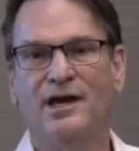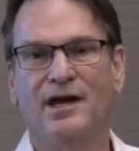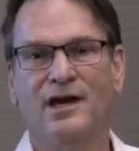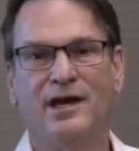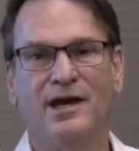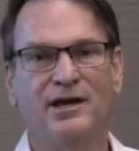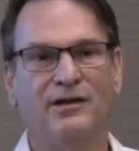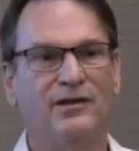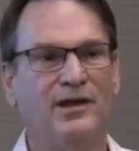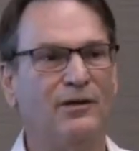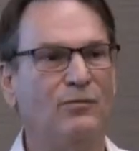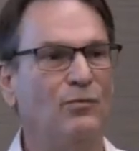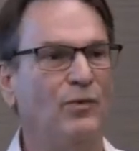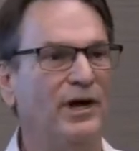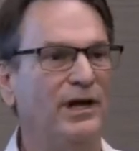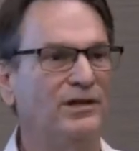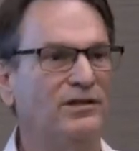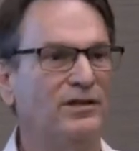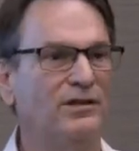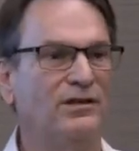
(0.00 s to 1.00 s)
and then
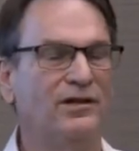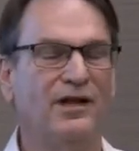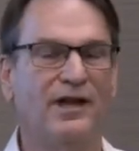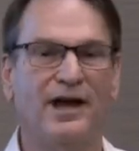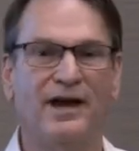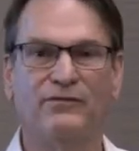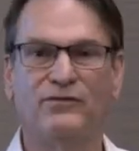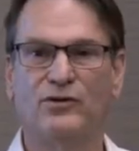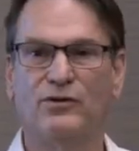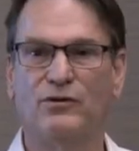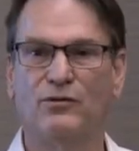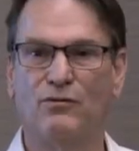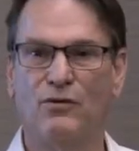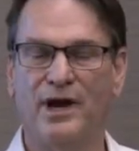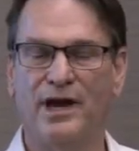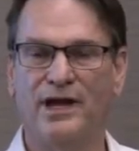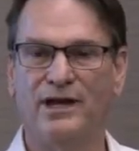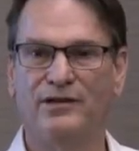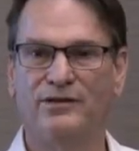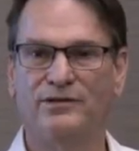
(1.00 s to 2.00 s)
waits until after it
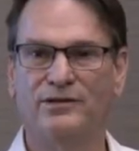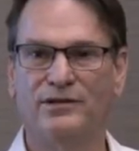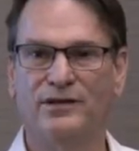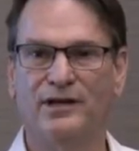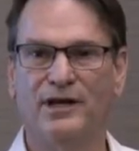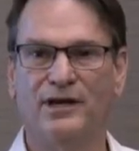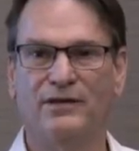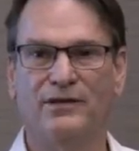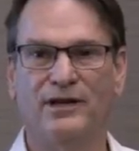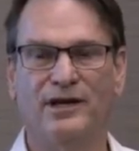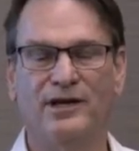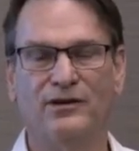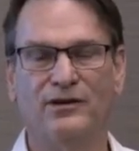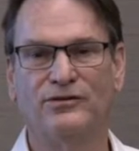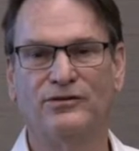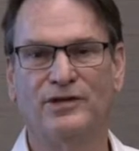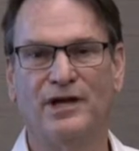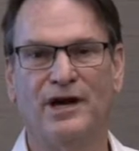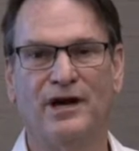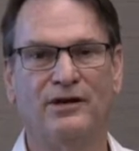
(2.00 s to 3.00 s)
rains, and then he
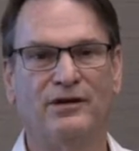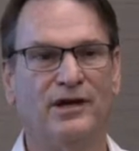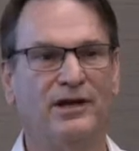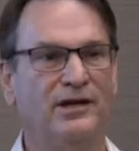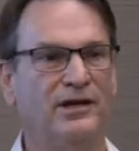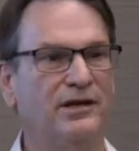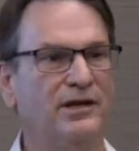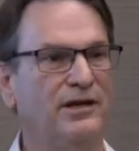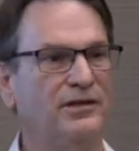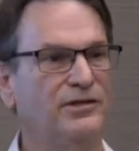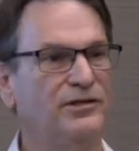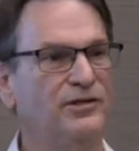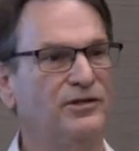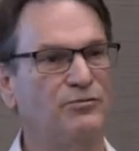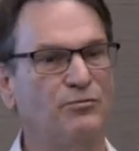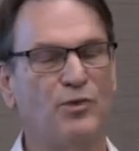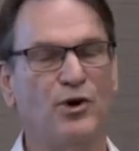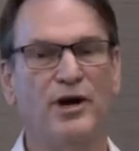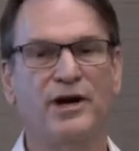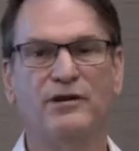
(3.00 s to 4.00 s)
out and he does his
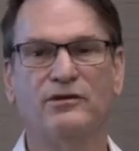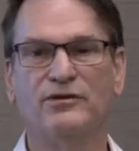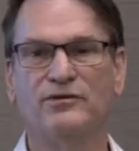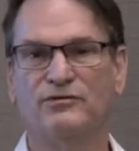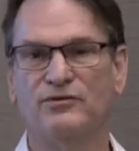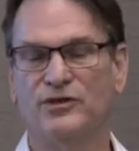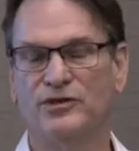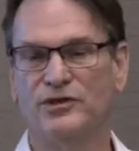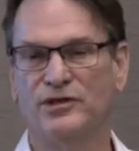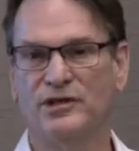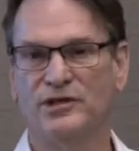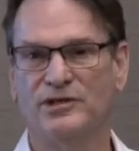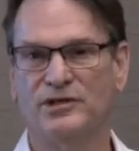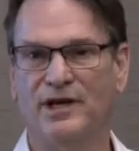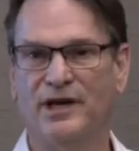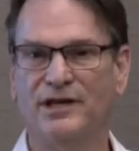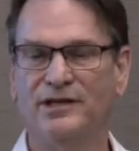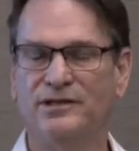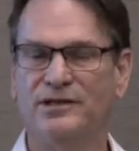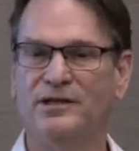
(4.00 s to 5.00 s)
prayers for
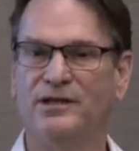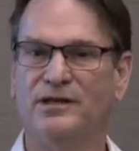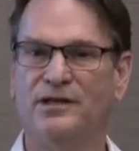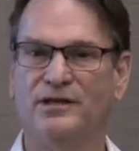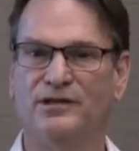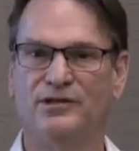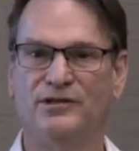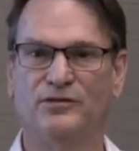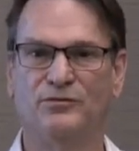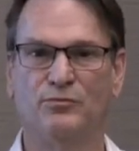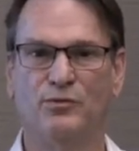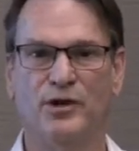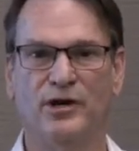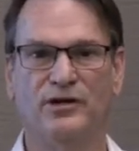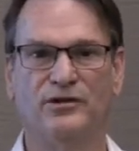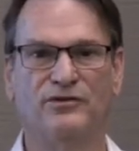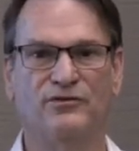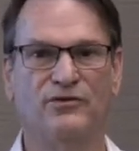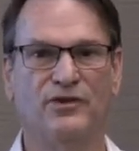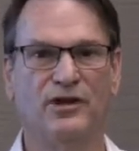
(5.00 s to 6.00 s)
success, he does his
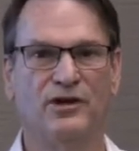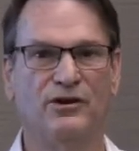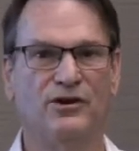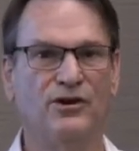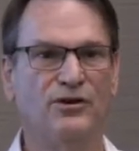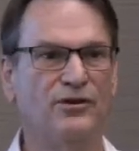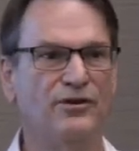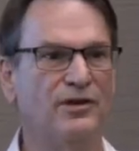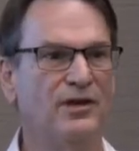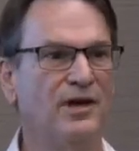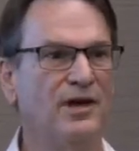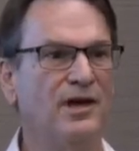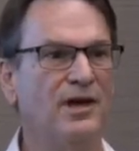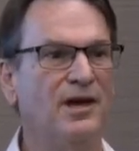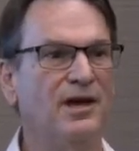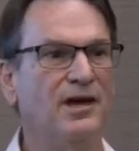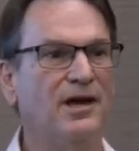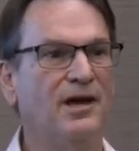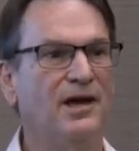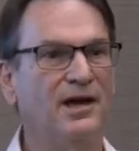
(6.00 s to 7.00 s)
prayers for the earth,
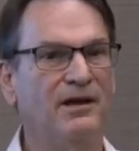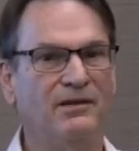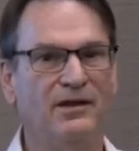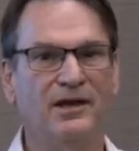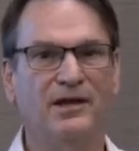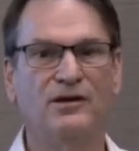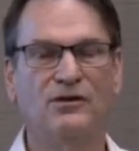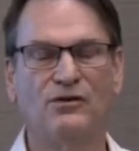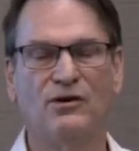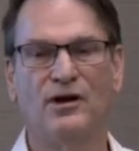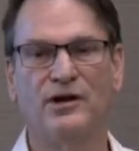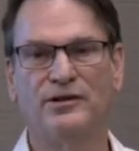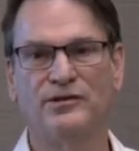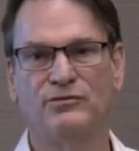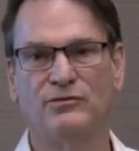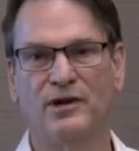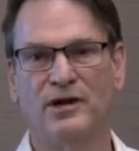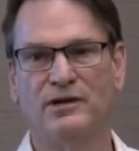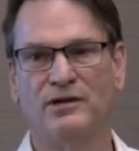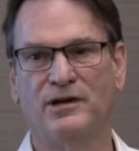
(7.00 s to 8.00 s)
and then he crawls
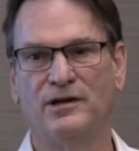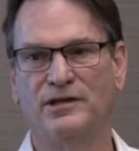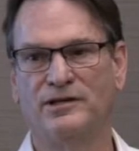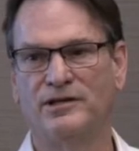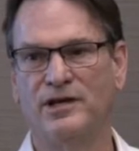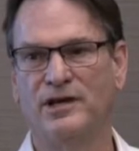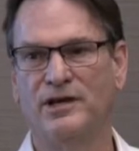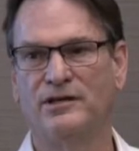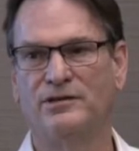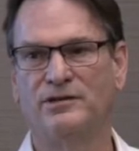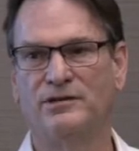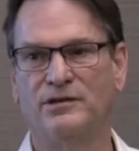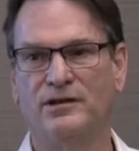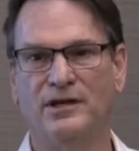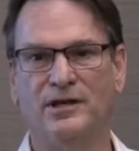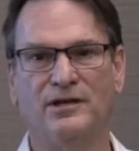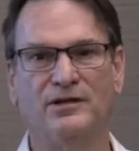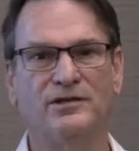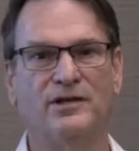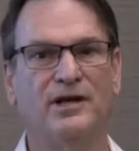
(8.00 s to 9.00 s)
around on his hands and
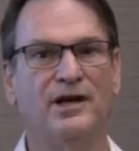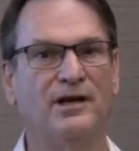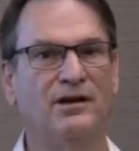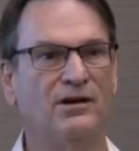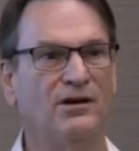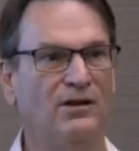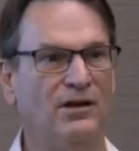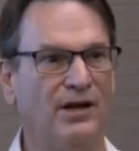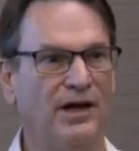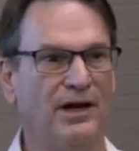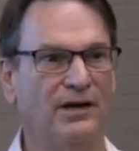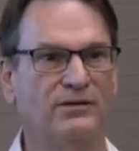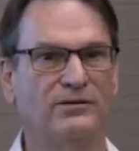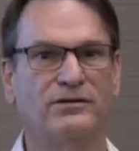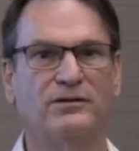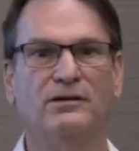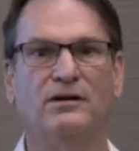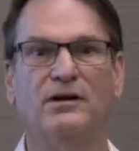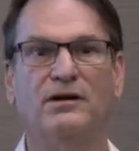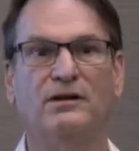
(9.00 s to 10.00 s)
knees and collects
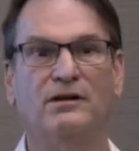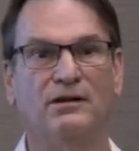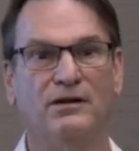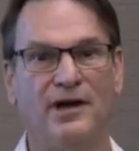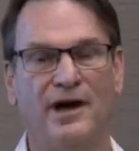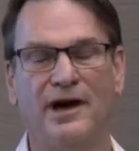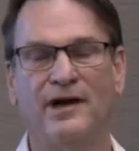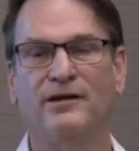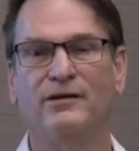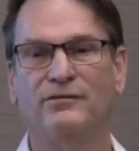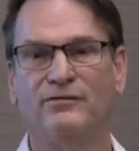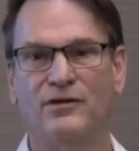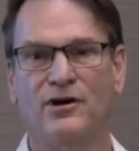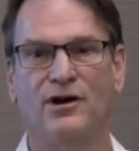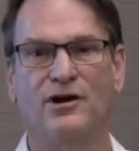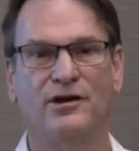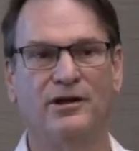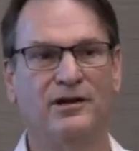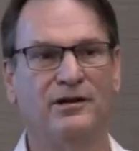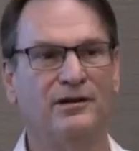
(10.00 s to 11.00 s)
a lot of
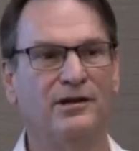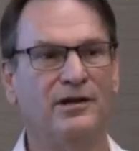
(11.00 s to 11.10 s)
garnet.